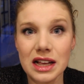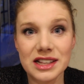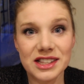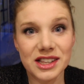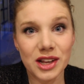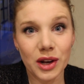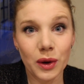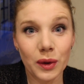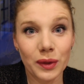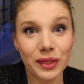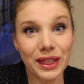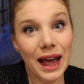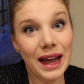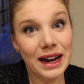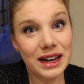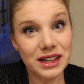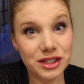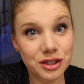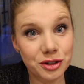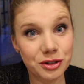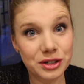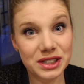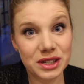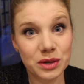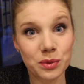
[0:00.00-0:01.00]
So that
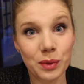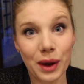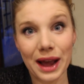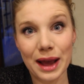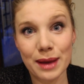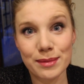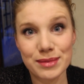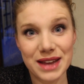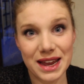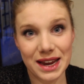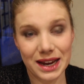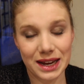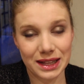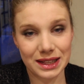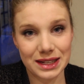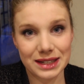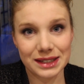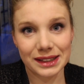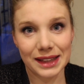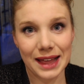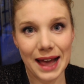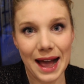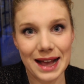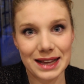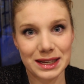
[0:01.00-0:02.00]
is the reason why I'm taking
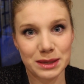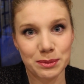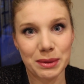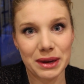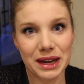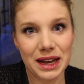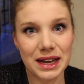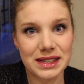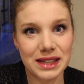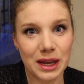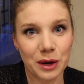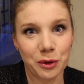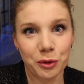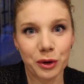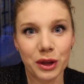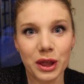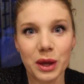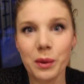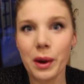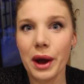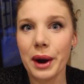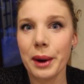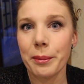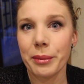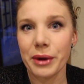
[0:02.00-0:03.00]
this class because I
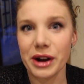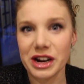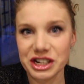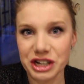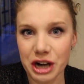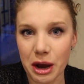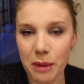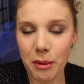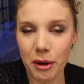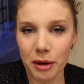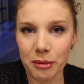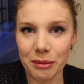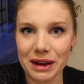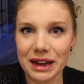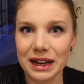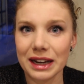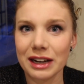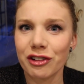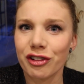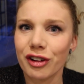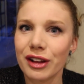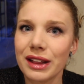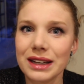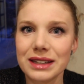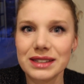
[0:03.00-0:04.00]
really want to brush up on my
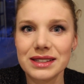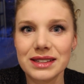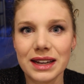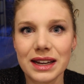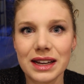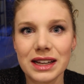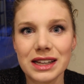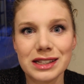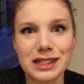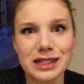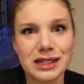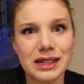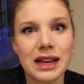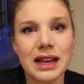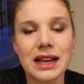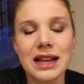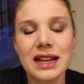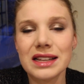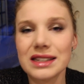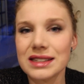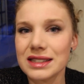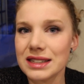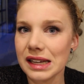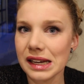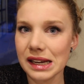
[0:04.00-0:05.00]
acrylic skills
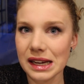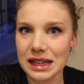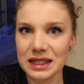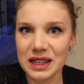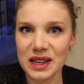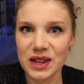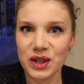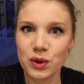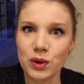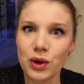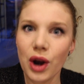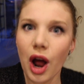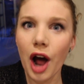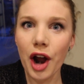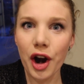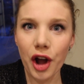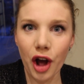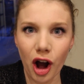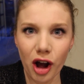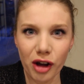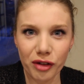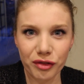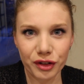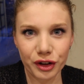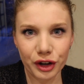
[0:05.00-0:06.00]
seeing as I do not
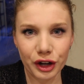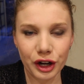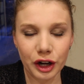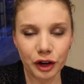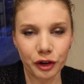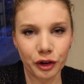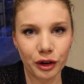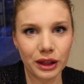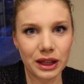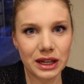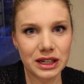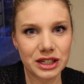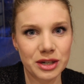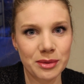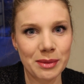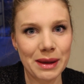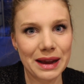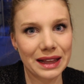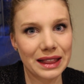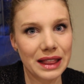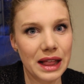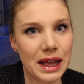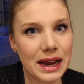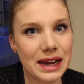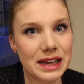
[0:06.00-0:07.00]
offer acrylic to
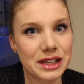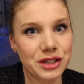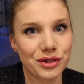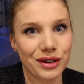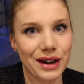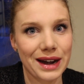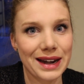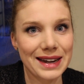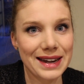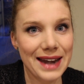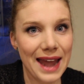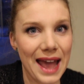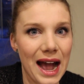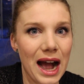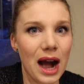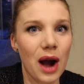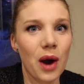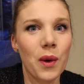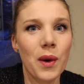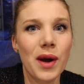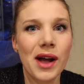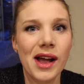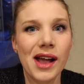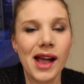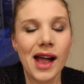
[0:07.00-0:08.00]
my clients right
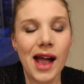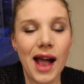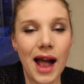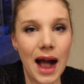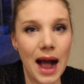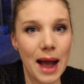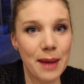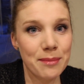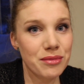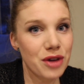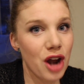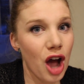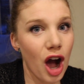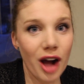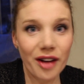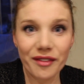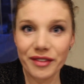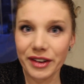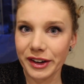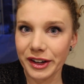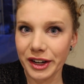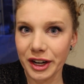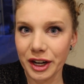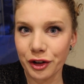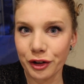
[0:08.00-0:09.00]
now. I'm not
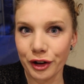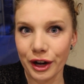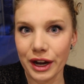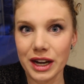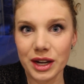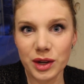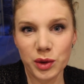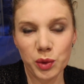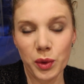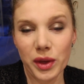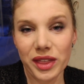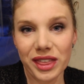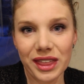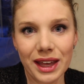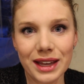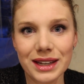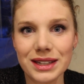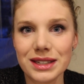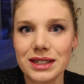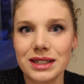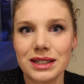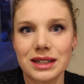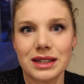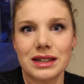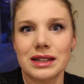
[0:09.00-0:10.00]
very great with
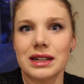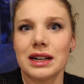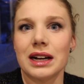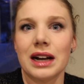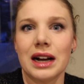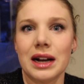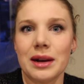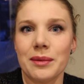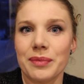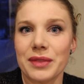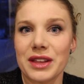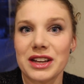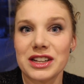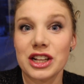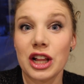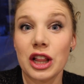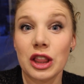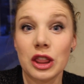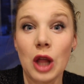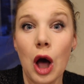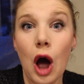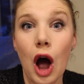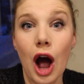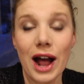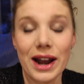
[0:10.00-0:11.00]
it. Um, there's a
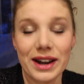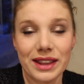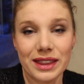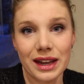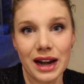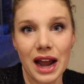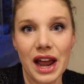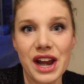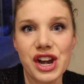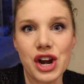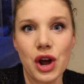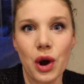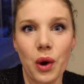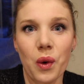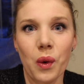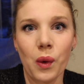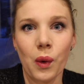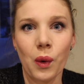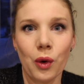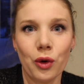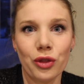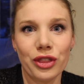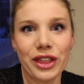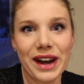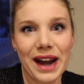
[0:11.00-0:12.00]
lot that I
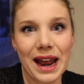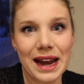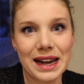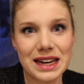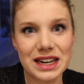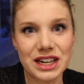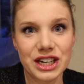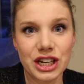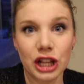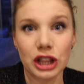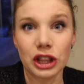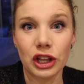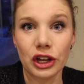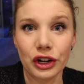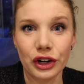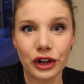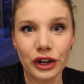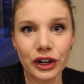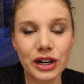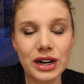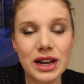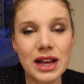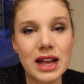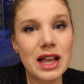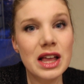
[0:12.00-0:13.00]
know that I need to
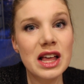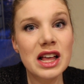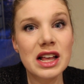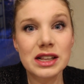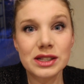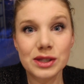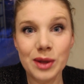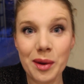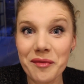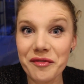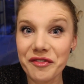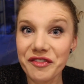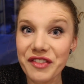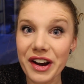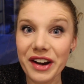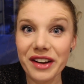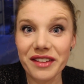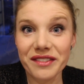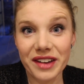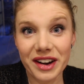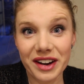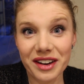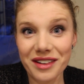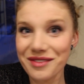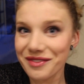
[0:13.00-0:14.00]
learn. So I'm
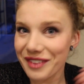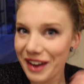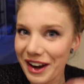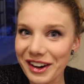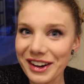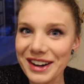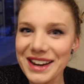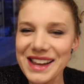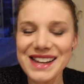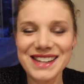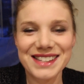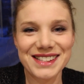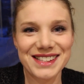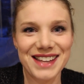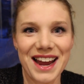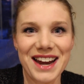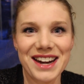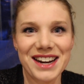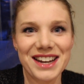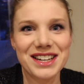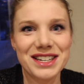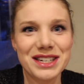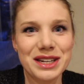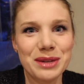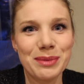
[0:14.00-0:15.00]
very, very, very
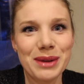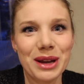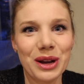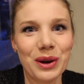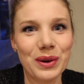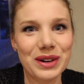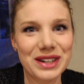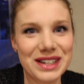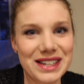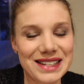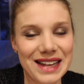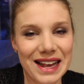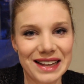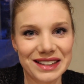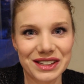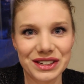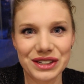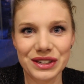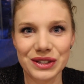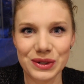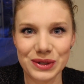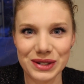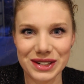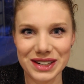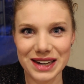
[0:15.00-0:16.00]
excited to be going to
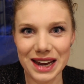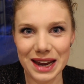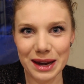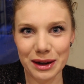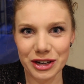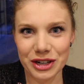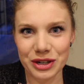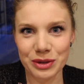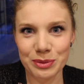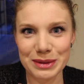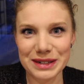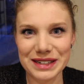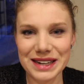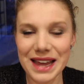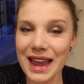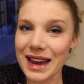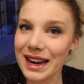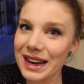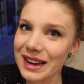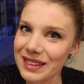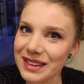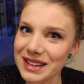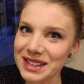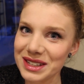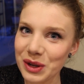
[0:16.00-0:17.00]
Saskatoon today to be
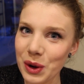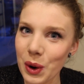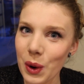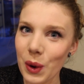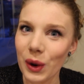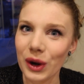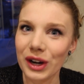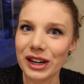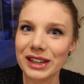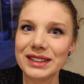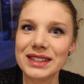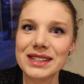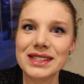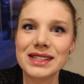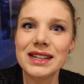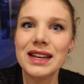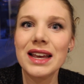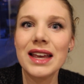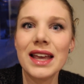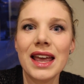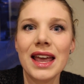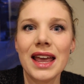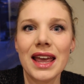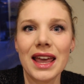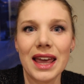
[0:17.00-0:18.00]
taking this course
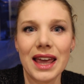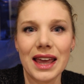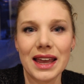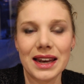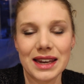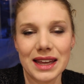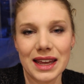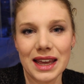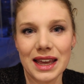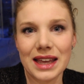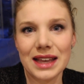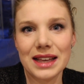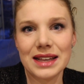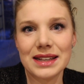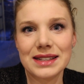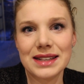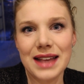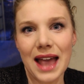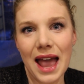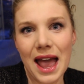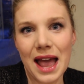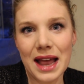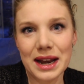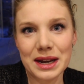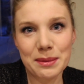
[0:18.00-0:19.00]
it is
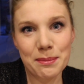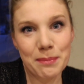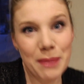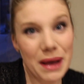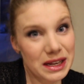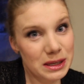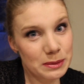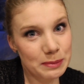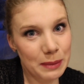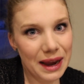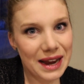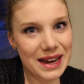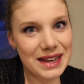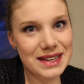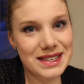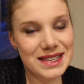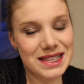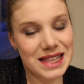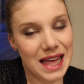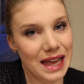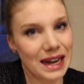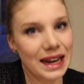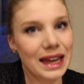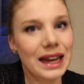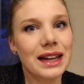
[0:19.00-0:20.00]
at Best Buy
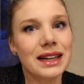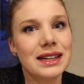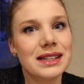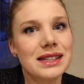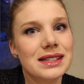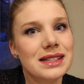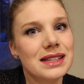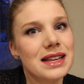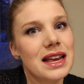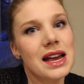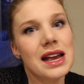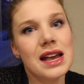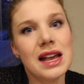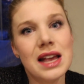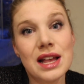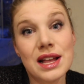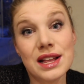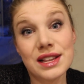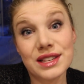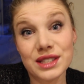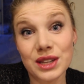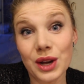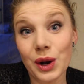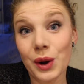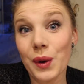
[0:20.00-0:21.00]
Esthetics.
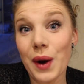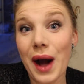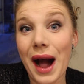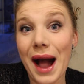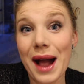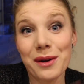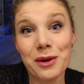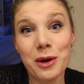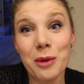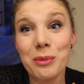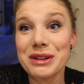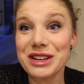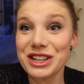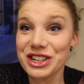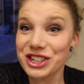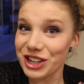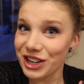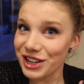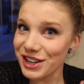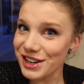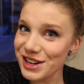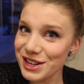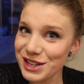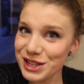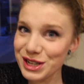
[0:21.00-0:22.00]
So I will be
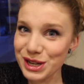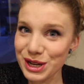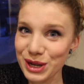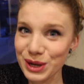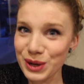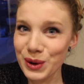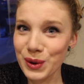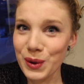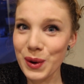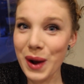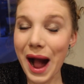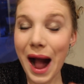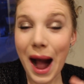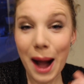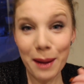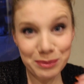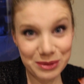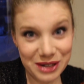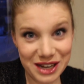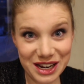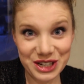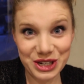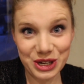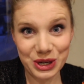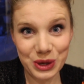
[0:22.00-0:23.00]
sure to
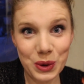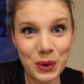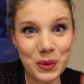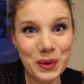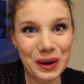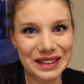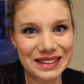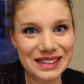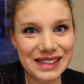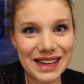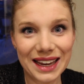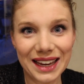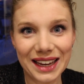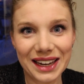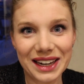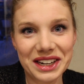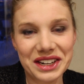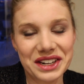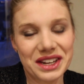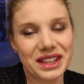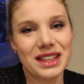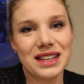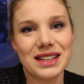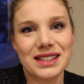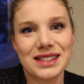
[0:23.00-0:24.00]
update you once I get
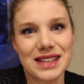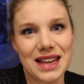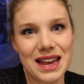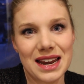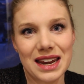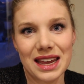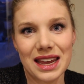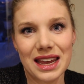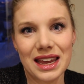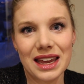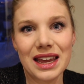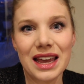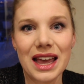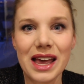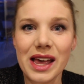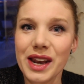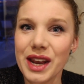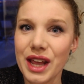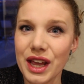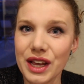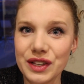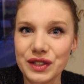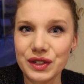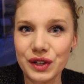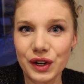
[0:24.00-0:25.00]
into the city. It
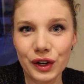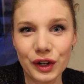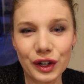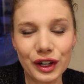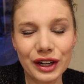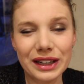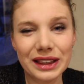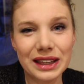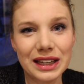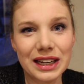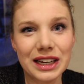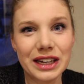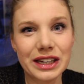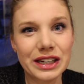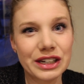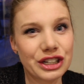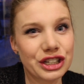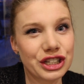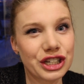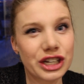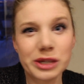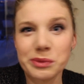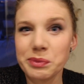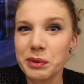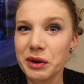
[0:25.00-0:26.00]
is currently
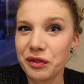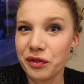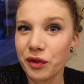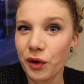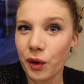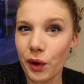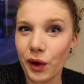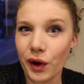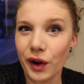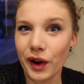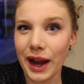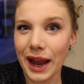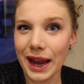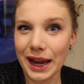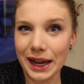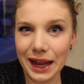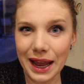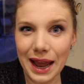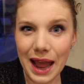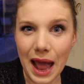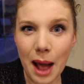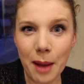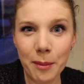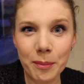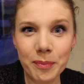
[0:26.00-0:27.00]
just before 8
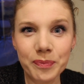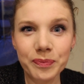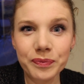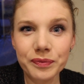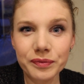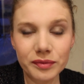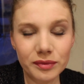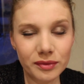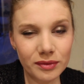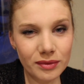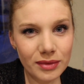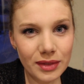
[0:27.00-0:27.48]
a.m.